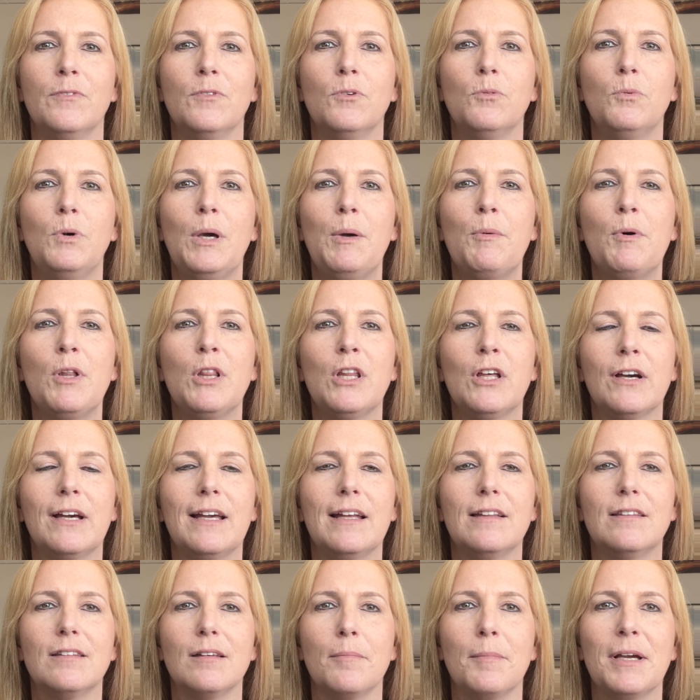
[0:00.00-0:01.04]
We will look
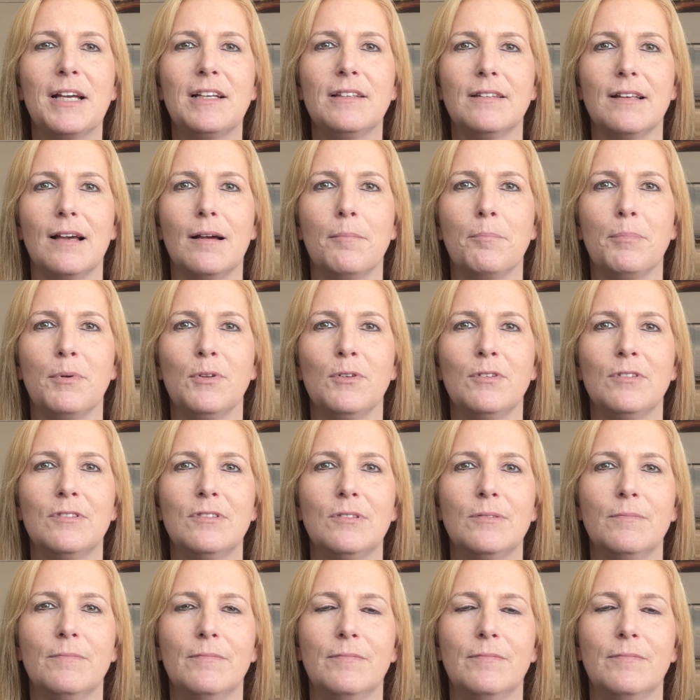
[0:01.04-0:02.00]
at some examples.